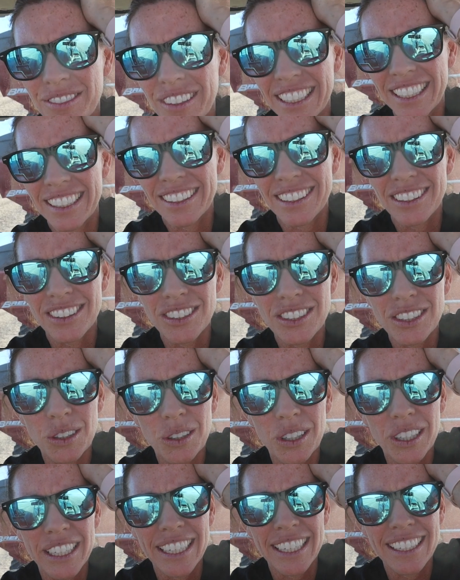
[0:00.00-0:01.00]
Funny little
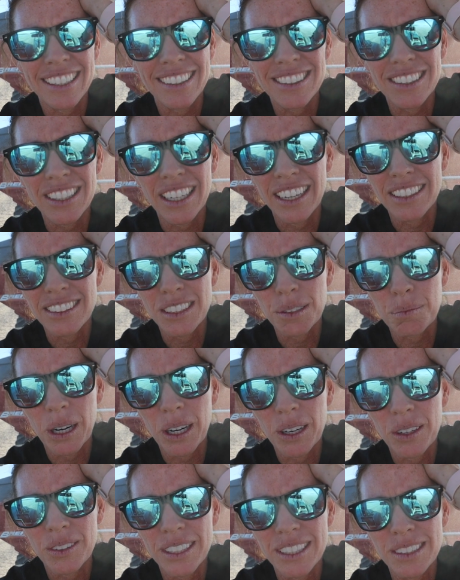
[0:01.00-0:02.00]
story. Tomorrow